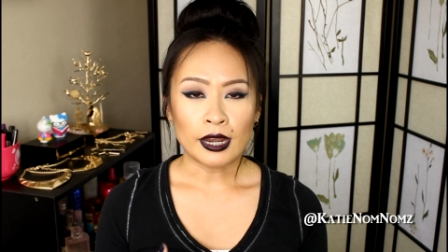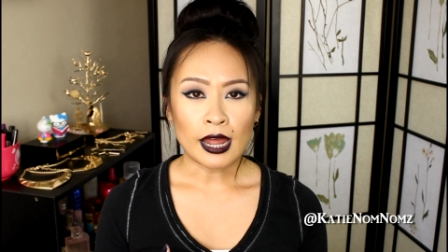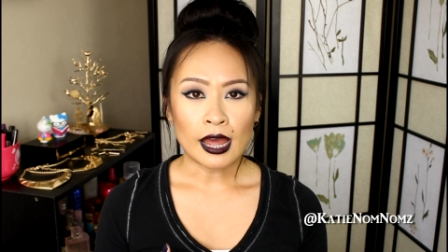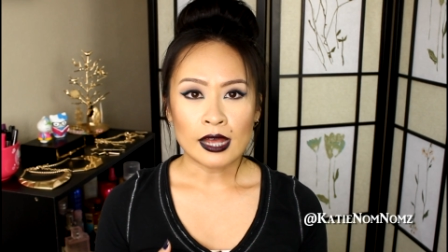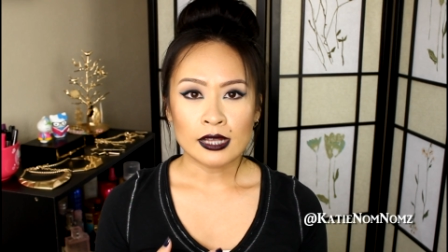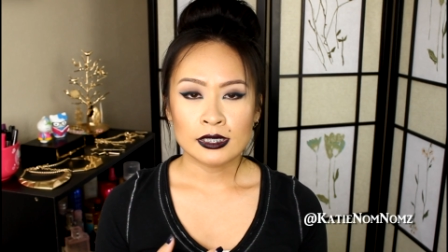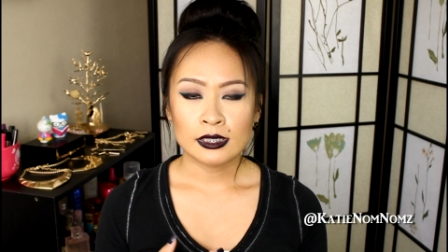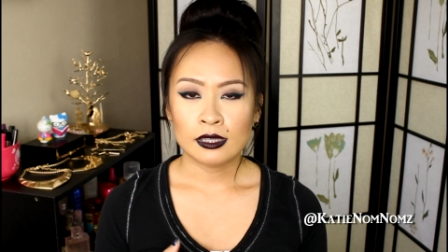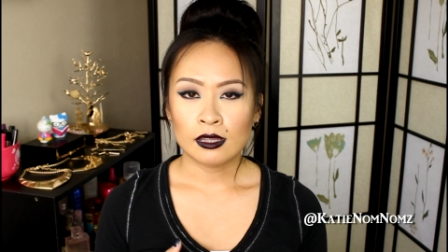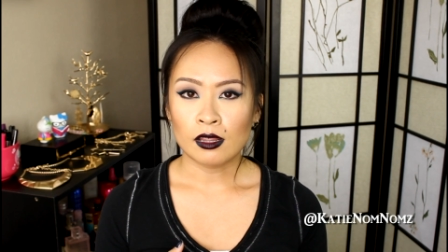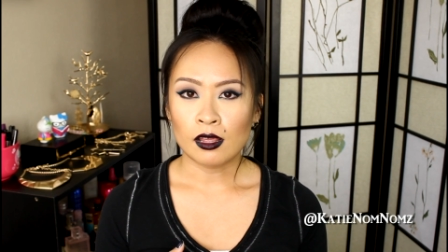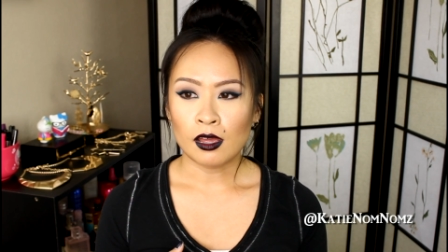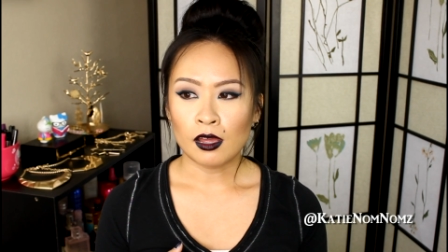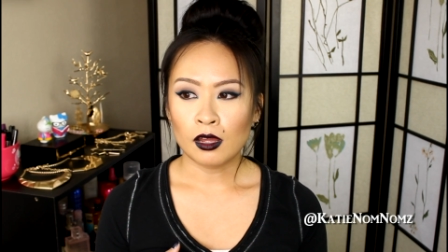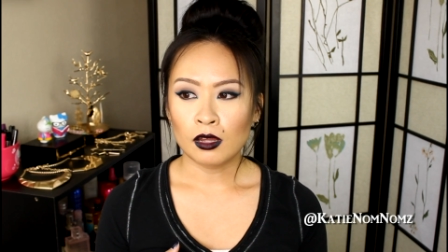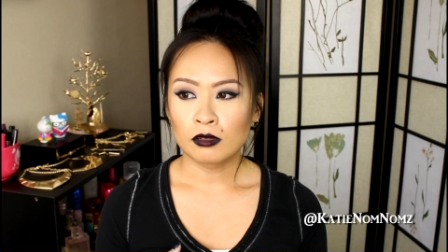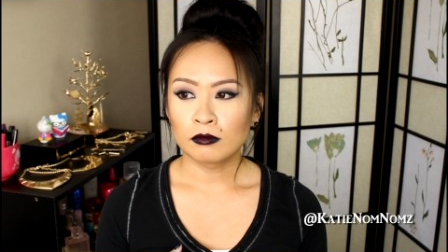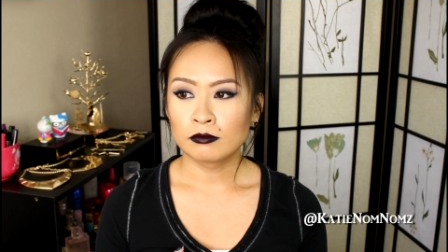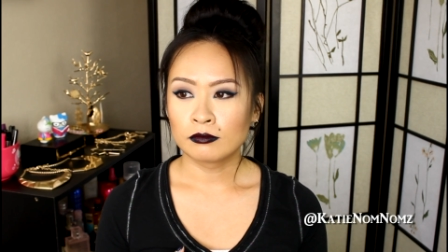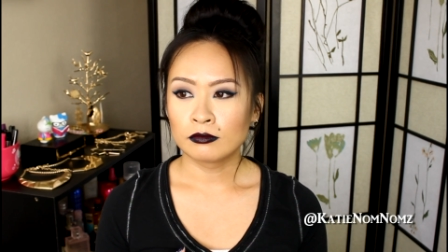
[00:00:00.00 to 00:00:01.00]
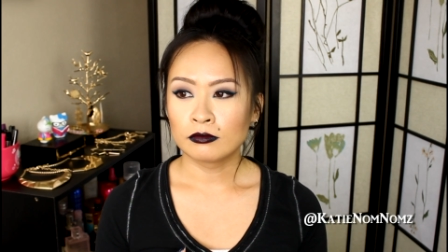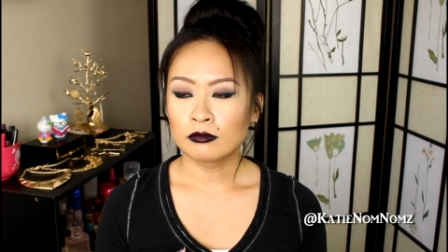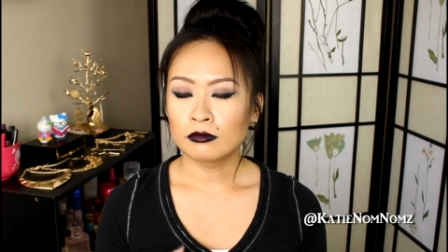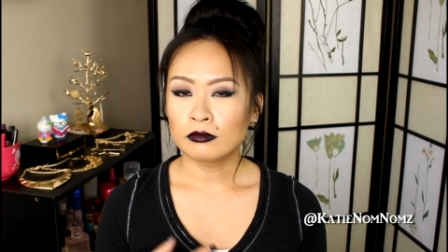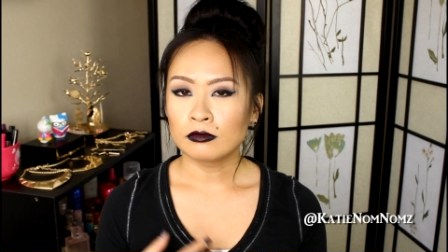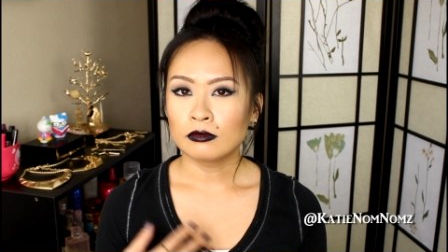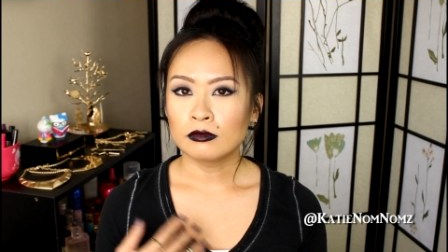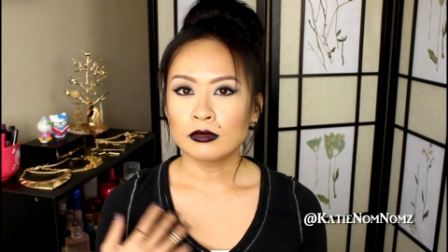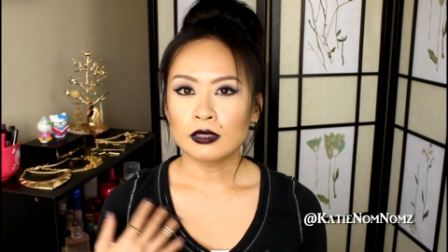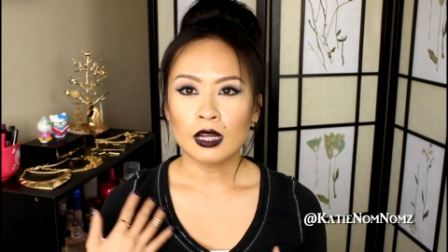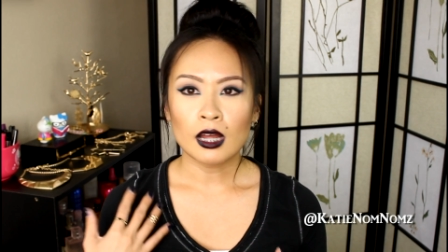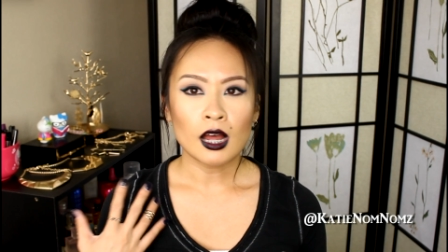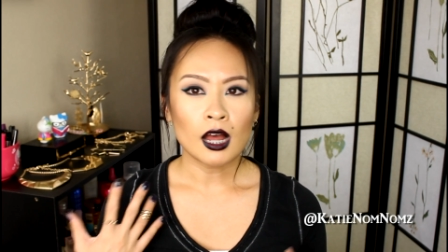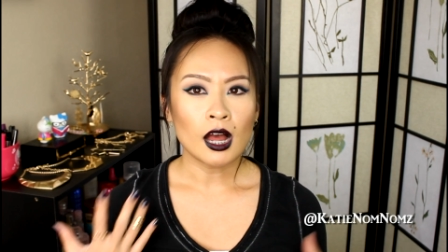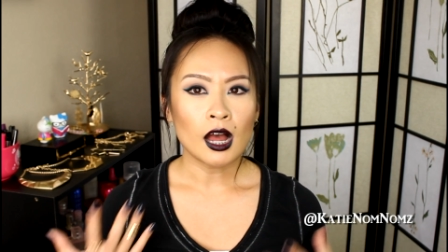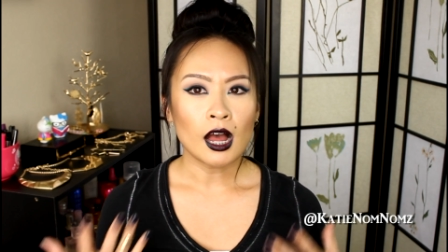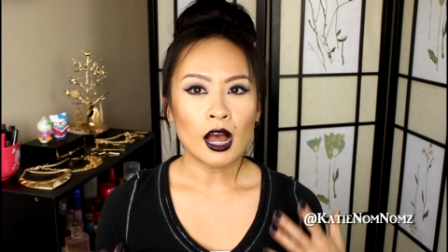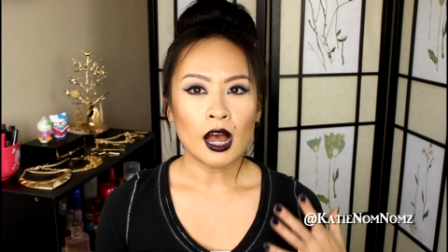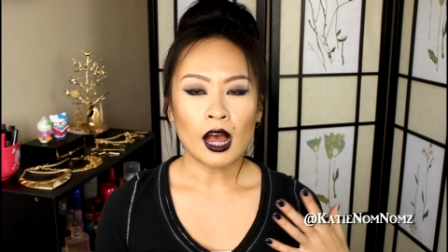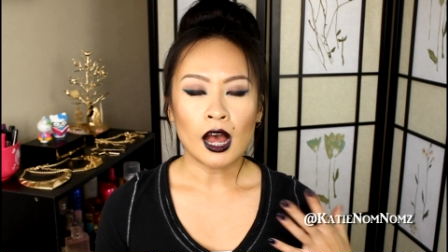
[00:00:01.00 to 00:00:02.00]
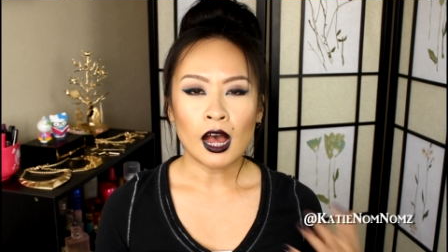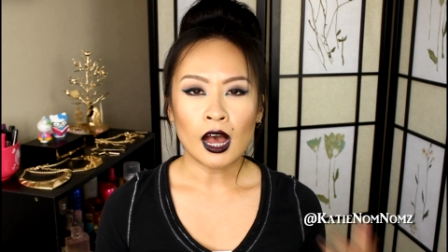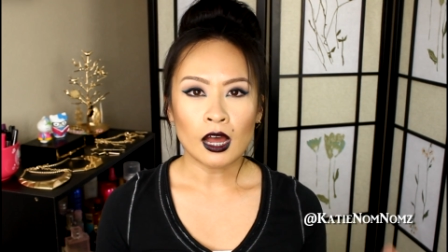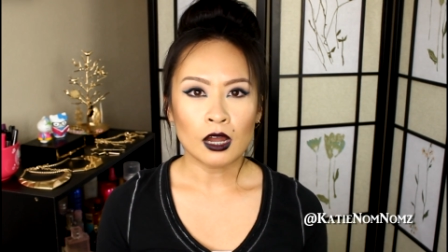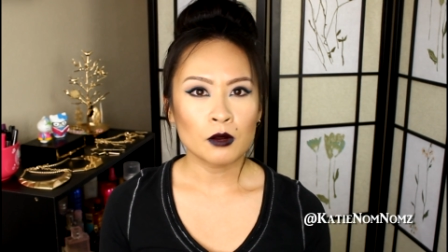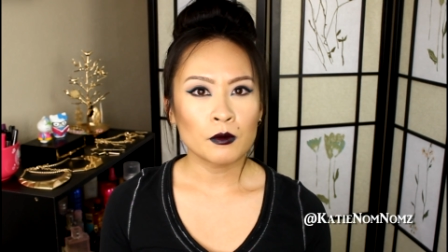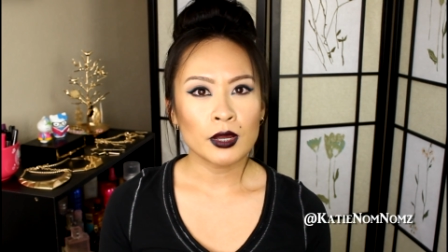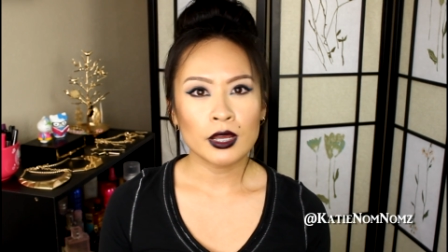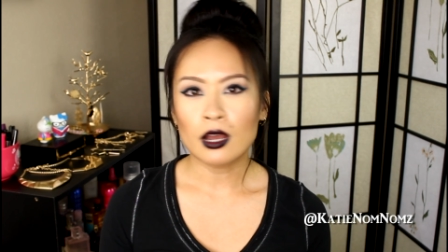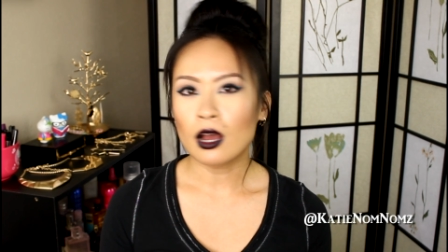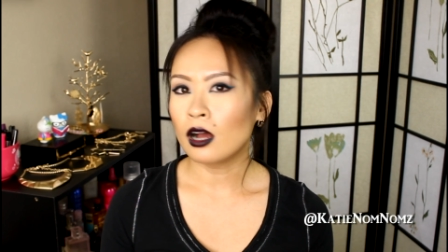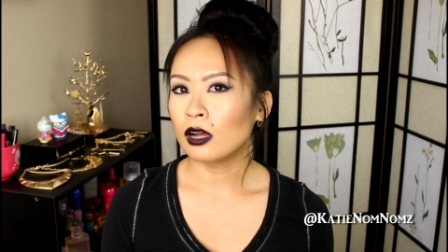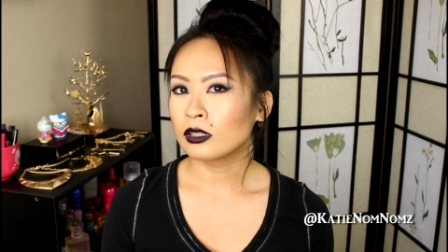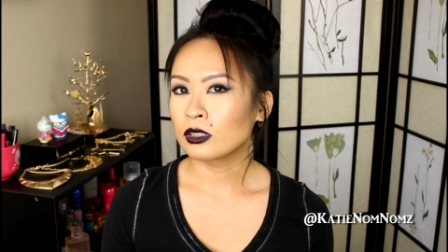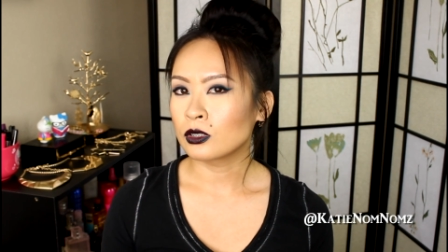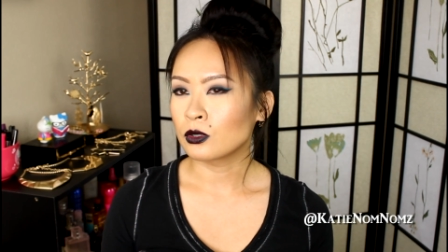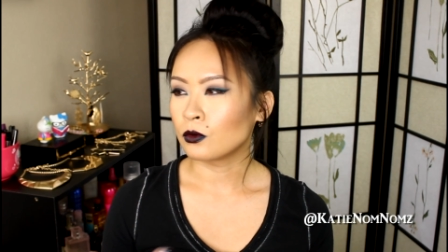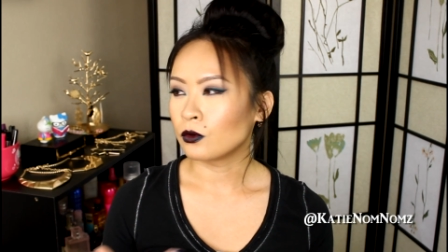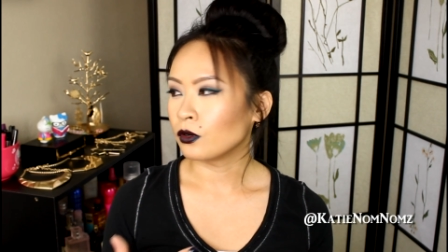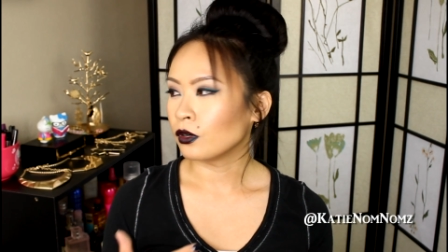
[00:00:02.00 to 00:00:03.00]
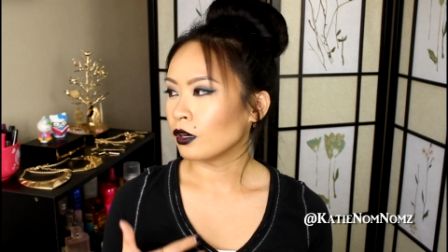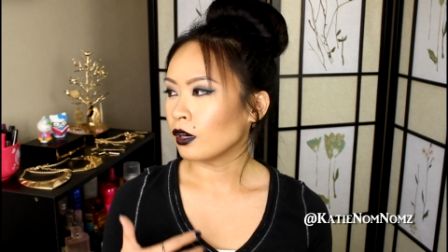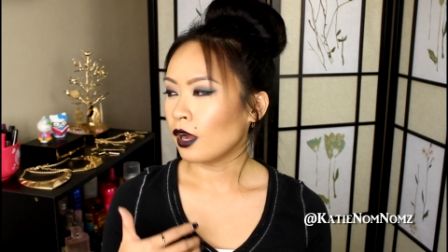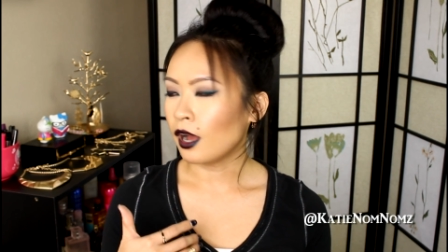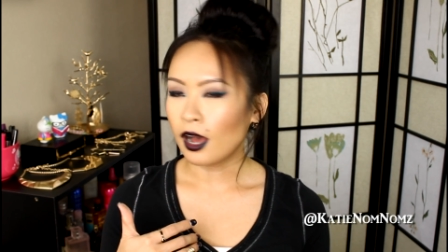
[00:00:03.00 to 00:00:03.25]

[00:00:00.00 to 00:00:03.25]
and ask them, how do I contour?